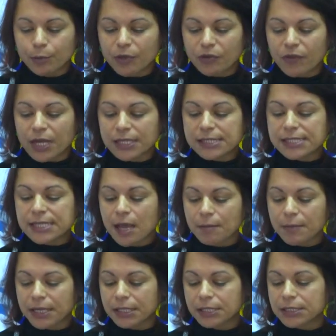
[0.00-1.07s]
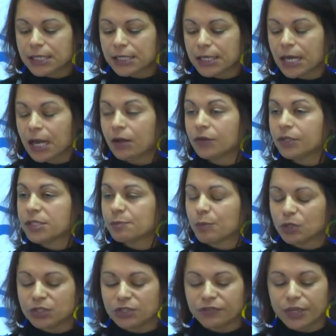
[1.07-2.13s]
provides some hint at Laurich's
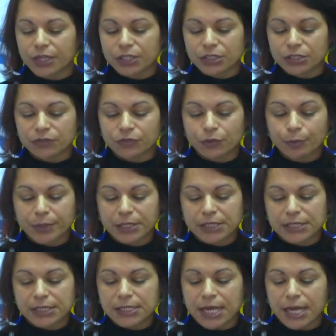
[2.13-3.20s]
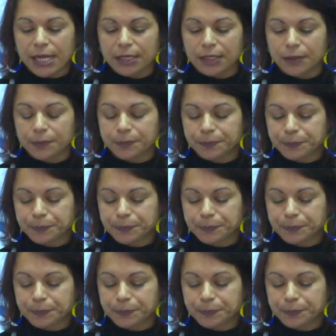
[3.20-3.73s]
motivation for beating Diana.